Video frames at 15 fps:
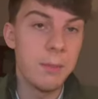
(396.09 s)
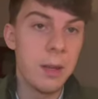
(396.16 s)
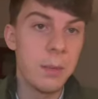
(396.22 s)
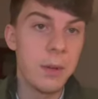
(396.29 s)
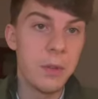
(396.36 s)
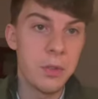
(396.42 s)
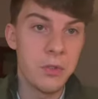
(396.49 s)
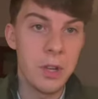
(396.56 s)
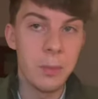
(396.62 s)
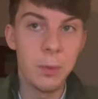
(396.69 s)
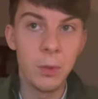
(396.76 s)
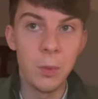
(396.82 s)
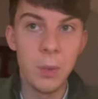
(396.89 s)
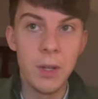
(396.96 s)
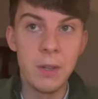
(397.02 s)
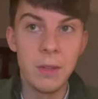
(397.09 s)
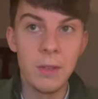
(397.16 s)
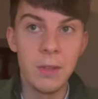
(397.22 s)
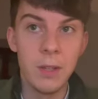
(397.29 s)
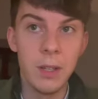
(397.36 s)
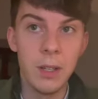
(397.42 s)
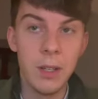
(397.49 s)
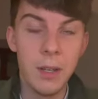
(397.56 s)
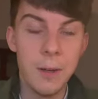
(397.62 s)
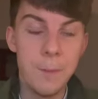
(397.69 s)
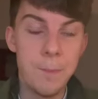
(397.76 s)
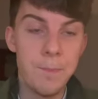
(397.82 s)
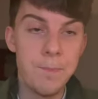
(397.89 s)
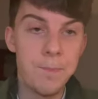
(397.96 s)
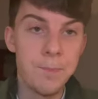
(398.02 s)
Maybe with a treble with
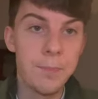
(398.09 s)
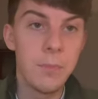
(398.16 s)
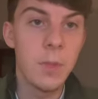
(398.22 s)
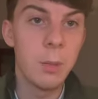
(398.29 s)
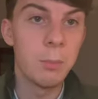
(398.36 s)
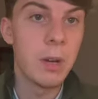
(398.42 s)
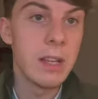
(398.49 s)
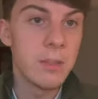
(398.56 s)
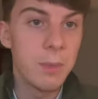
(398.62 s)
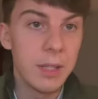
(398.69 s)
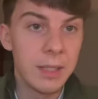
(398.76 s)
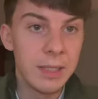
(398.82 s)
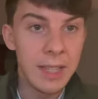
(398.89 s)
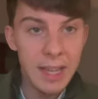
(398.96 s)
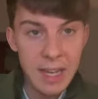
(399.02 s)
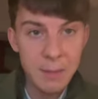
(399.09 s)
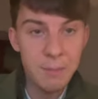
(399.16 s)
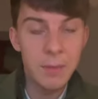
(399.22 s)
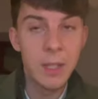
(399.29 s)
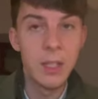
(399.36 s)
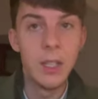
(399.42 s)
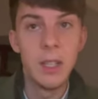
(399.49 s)
Brazeman Game.